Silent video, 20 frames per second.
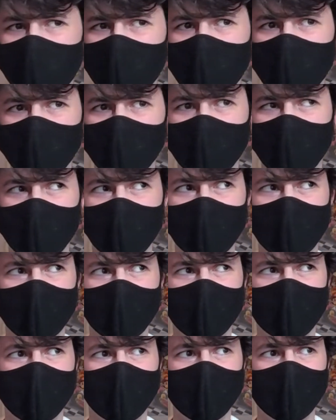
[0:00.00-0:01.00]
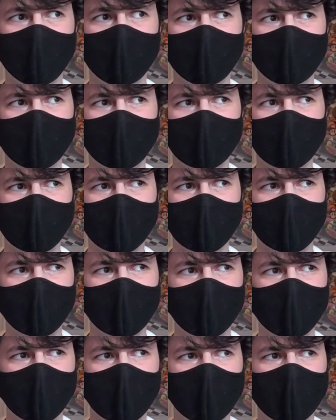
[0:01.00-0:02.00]
in my
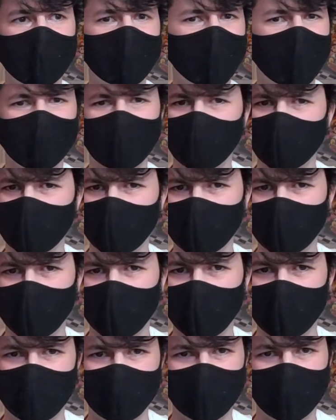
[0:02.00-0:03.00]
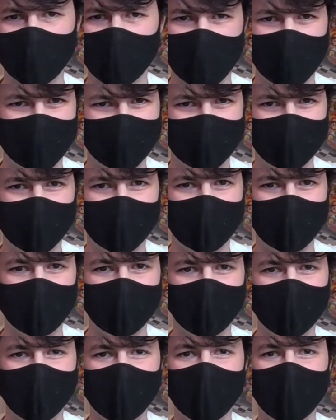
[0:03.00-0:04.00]
general design planning
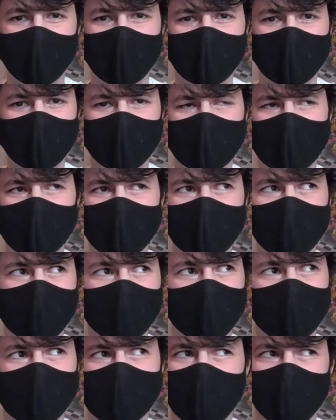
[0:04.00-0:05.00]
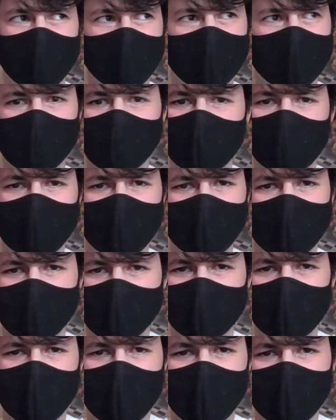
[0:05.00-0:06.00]
document that is in the same Google
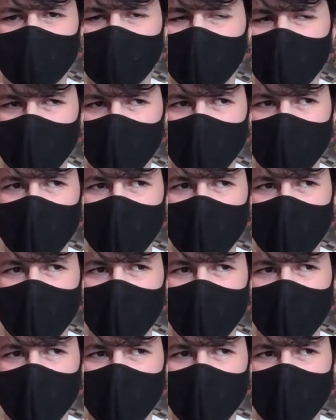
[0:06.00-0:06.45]
Drive folder